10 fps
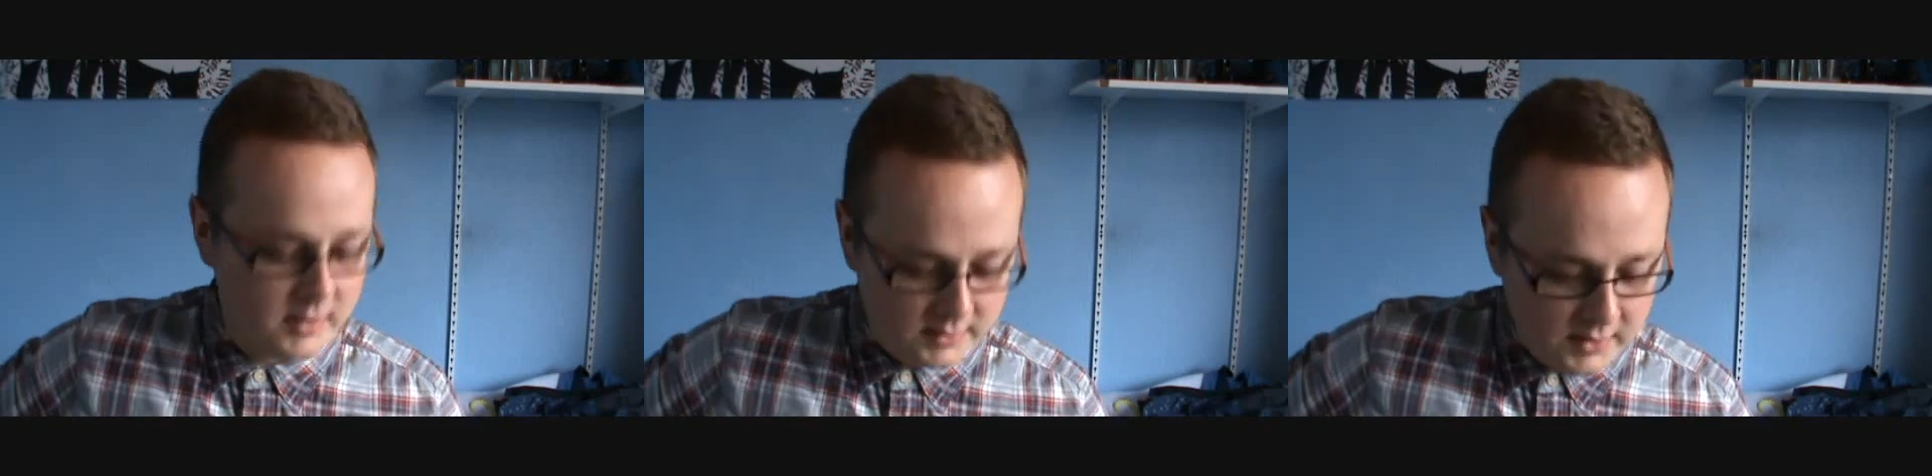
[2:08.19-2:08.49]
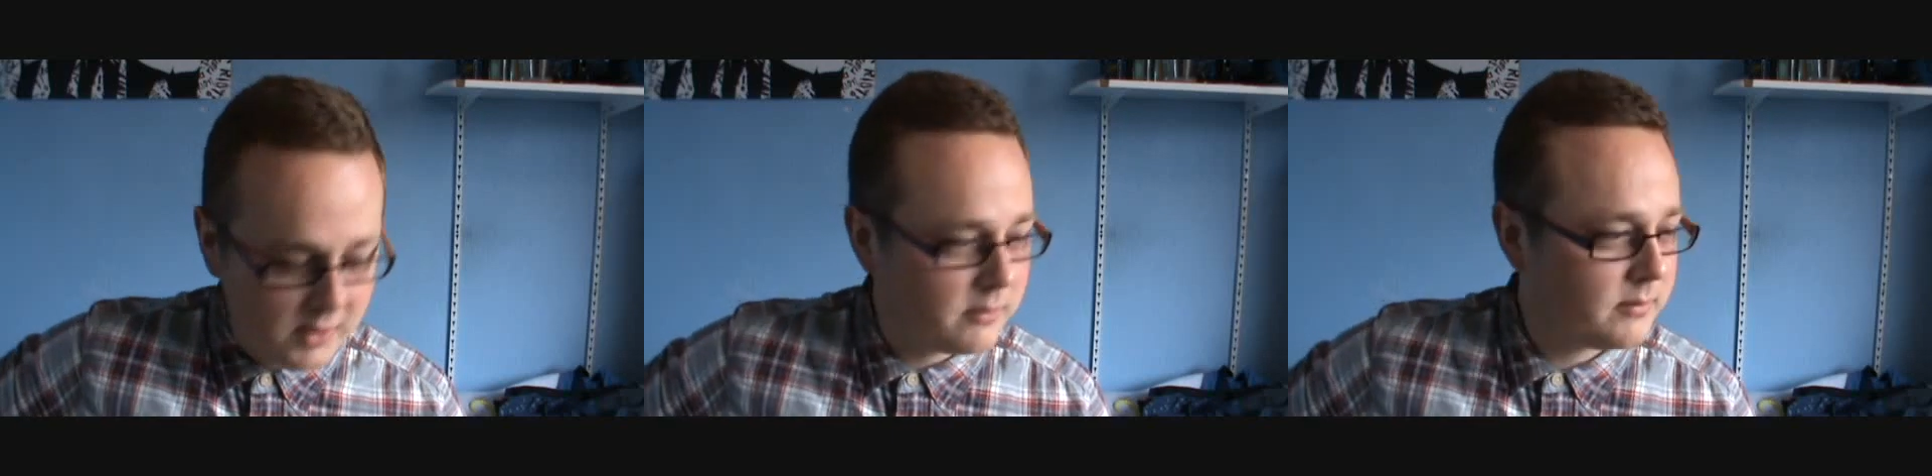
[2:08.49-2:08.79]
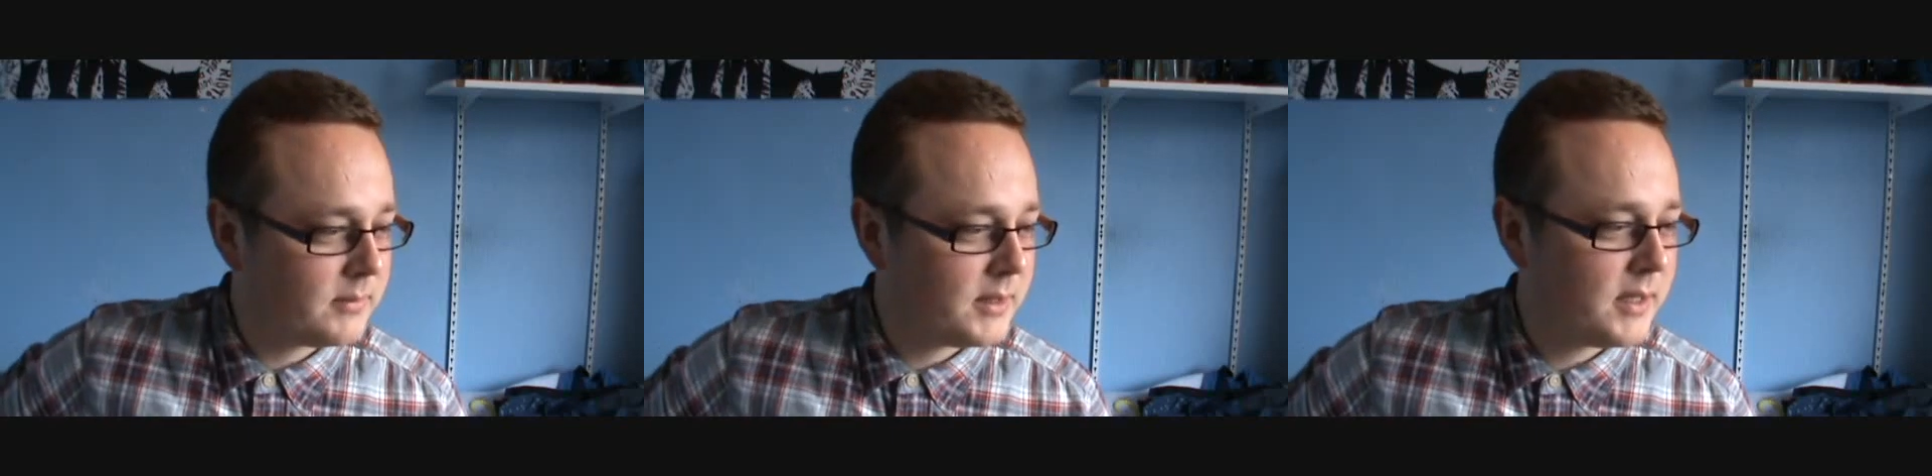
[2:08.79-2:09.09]
So
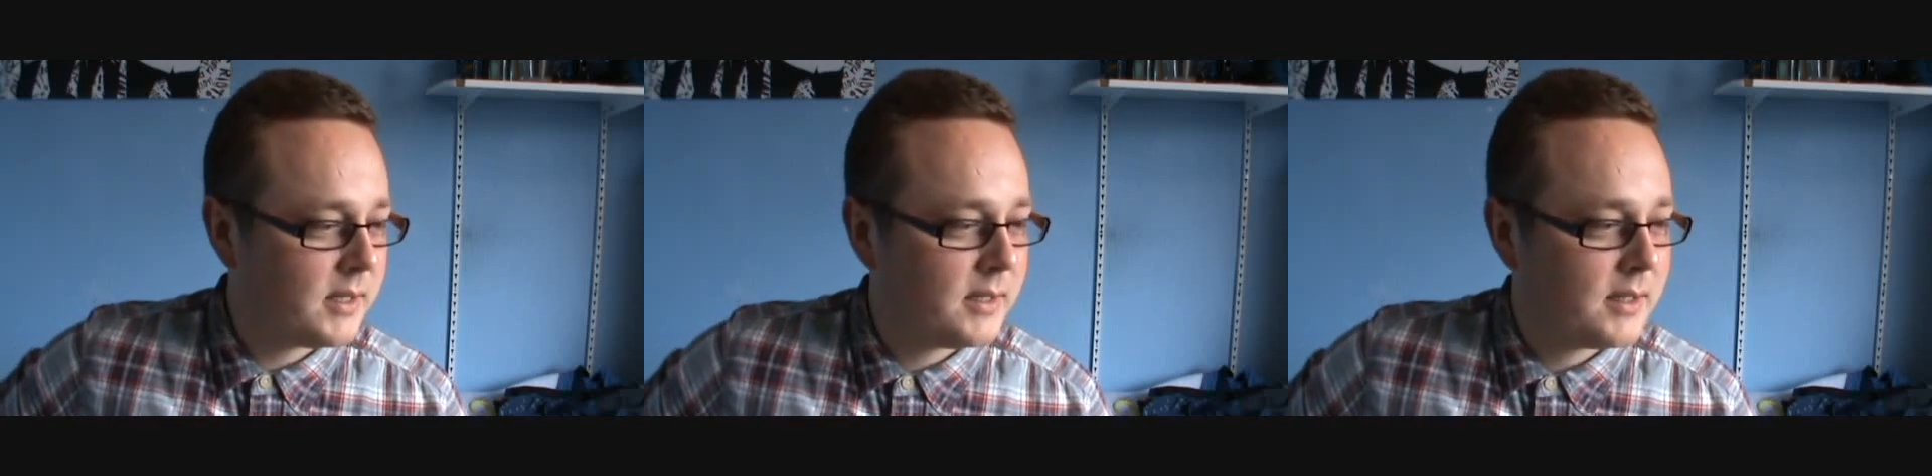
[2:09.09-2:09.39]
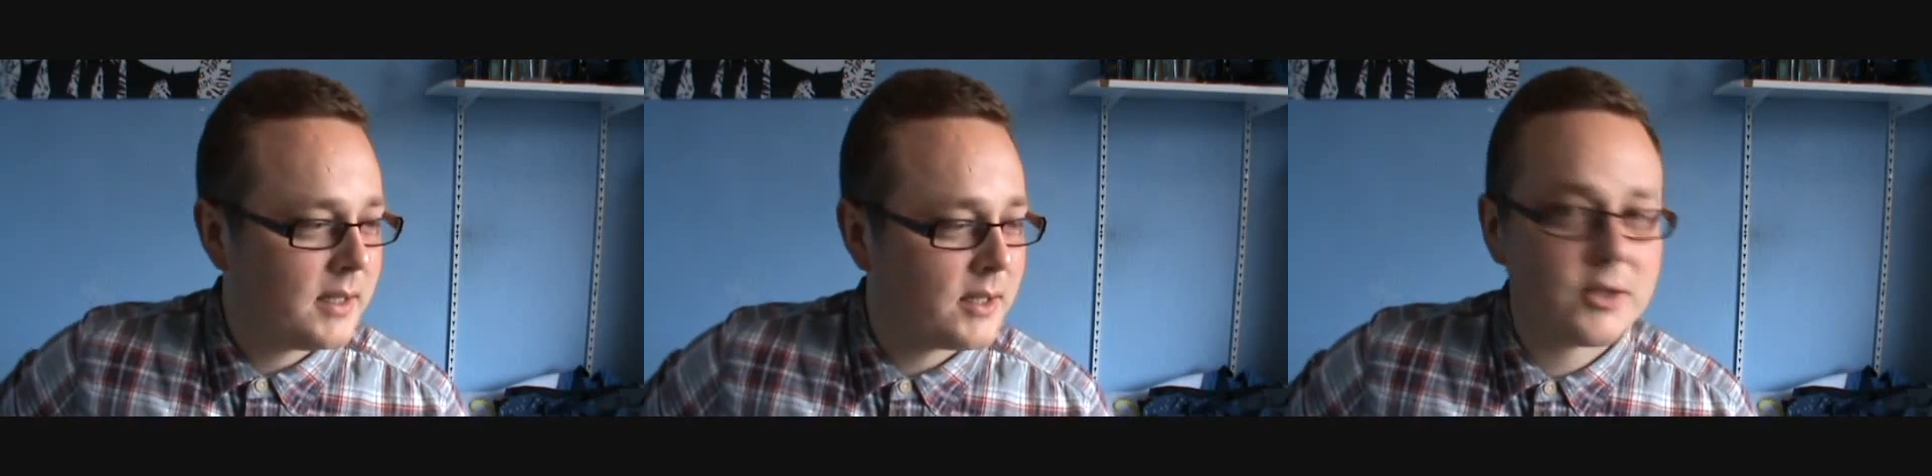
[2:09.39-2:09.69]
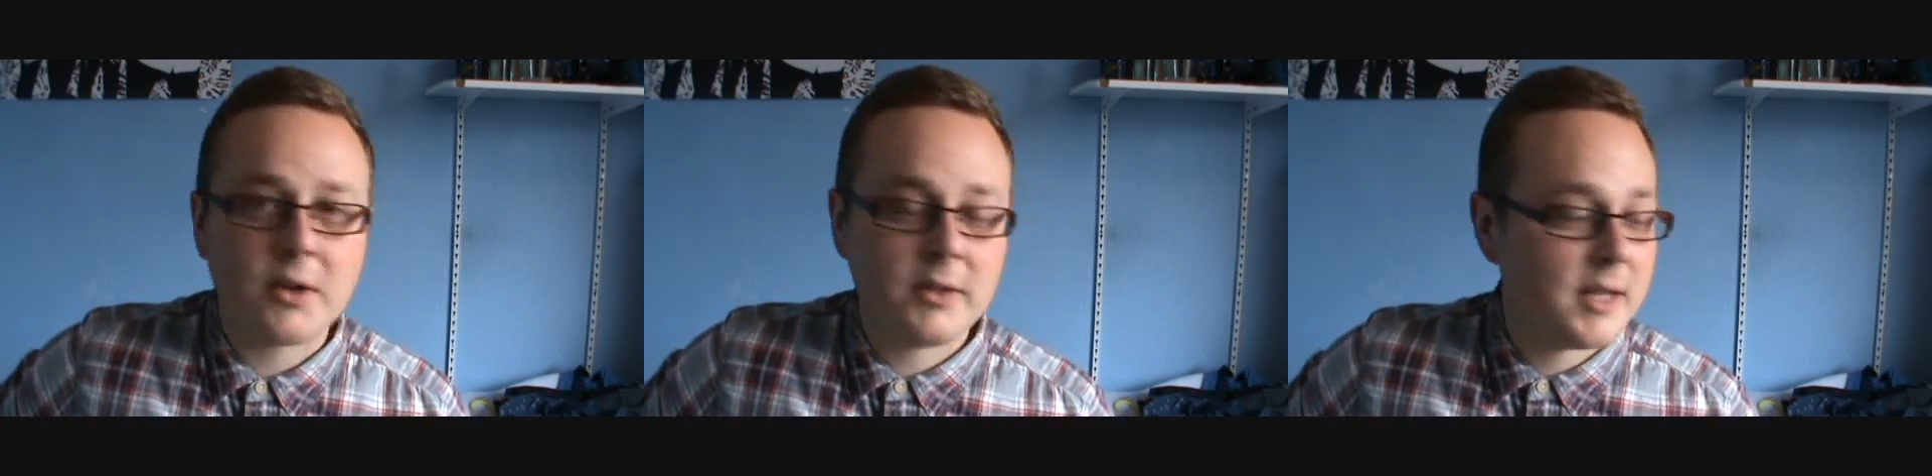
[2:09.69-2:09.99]
I'll
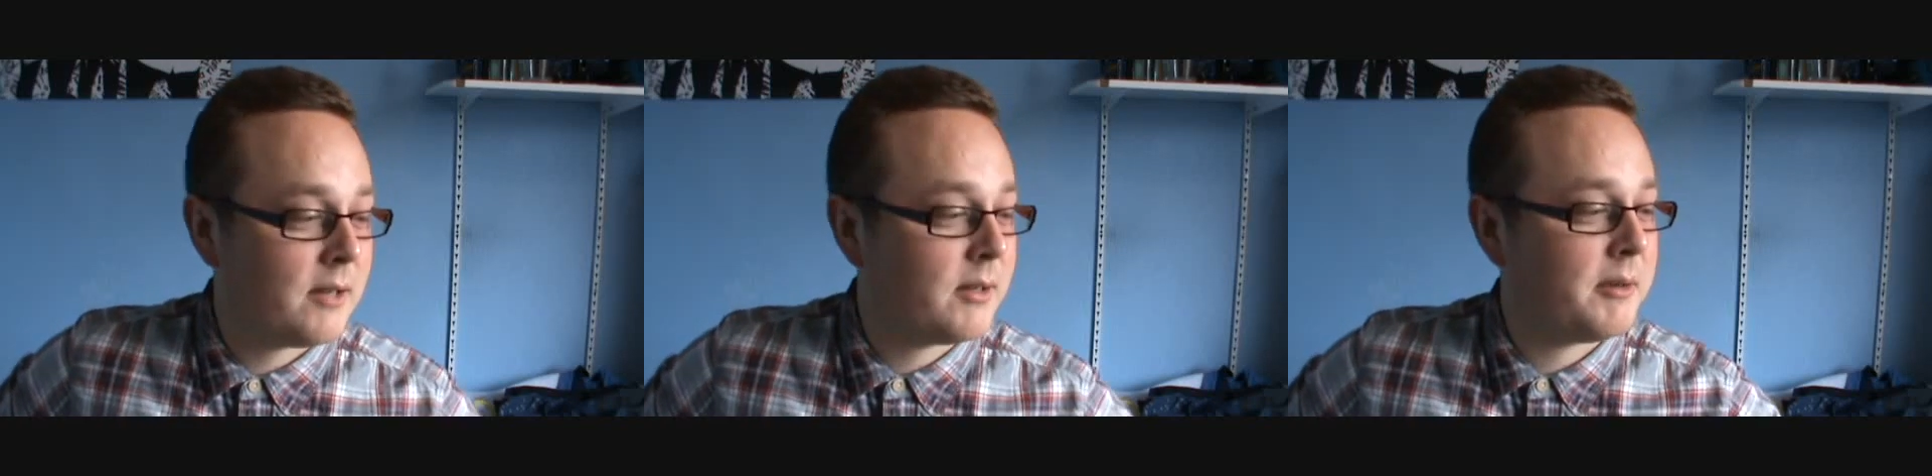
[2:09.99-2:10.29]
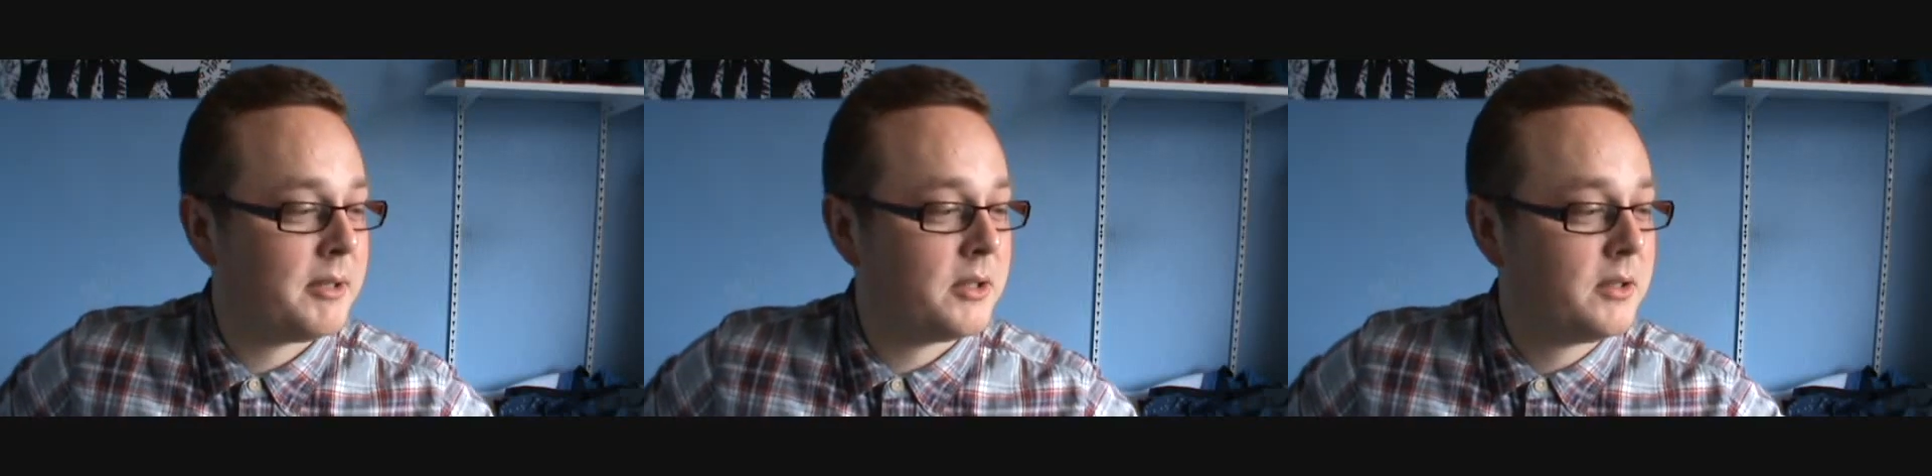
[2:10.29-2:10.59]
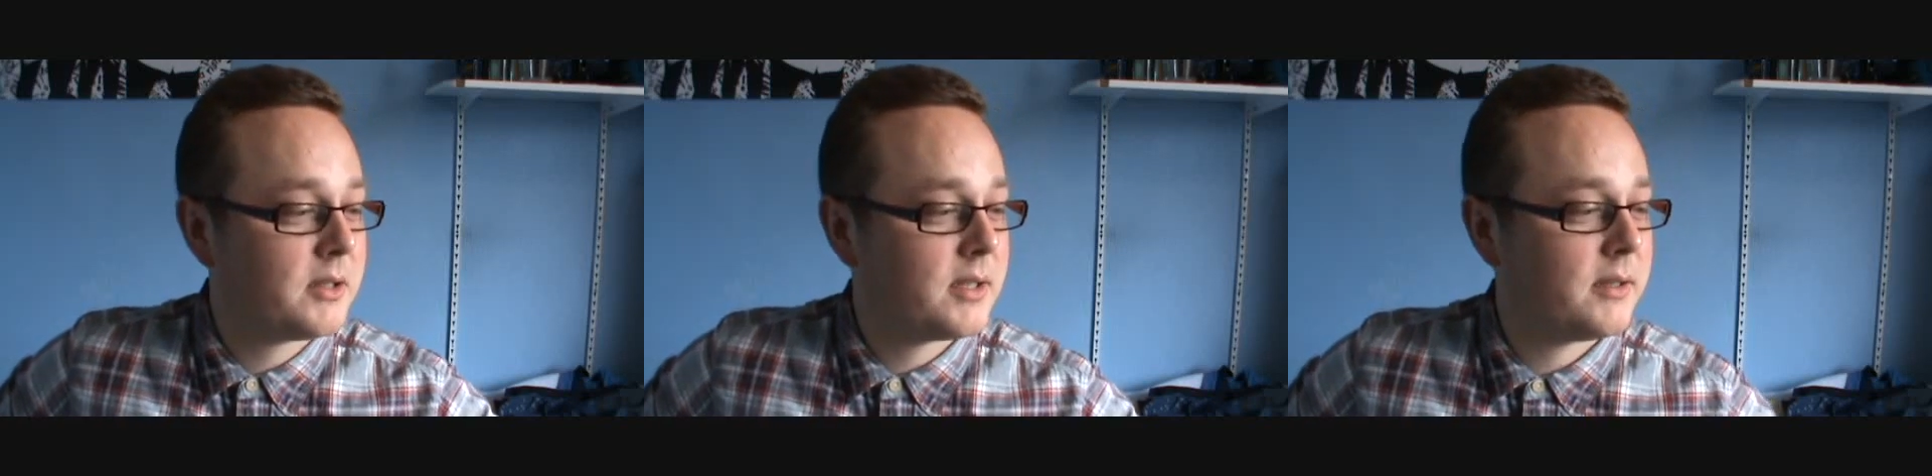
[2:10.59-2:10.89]
show you now how it
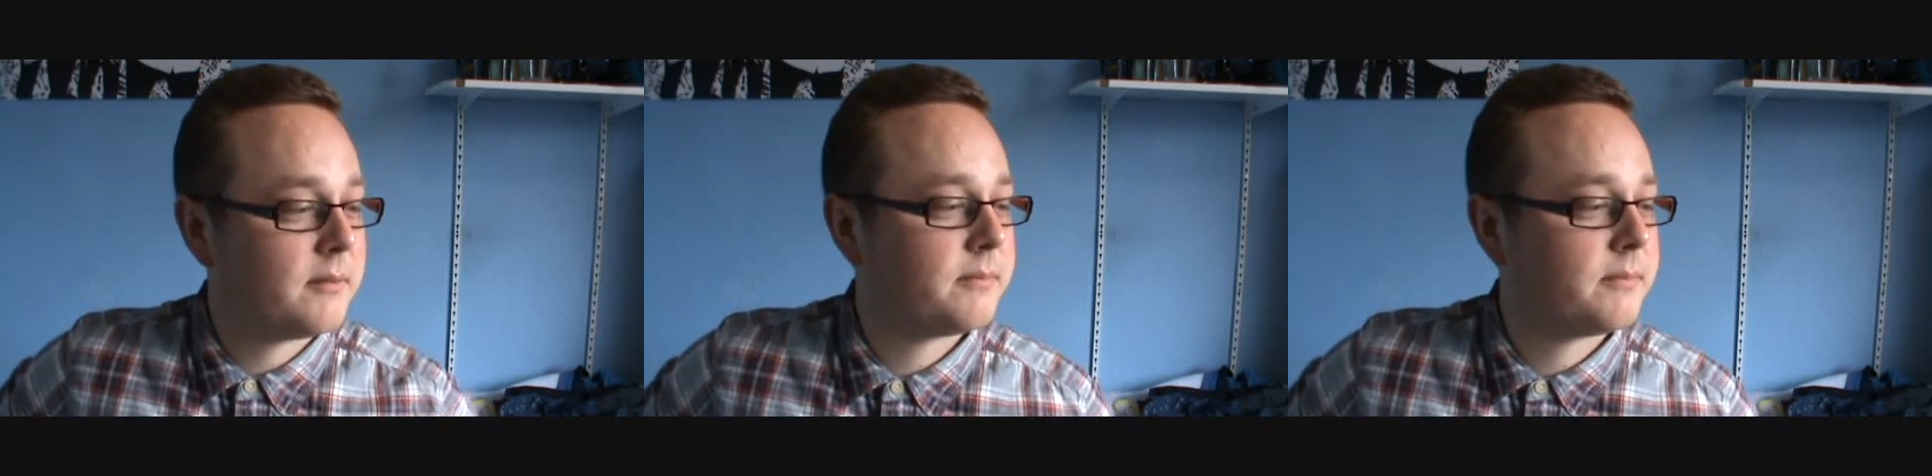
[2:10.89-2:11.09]
looks.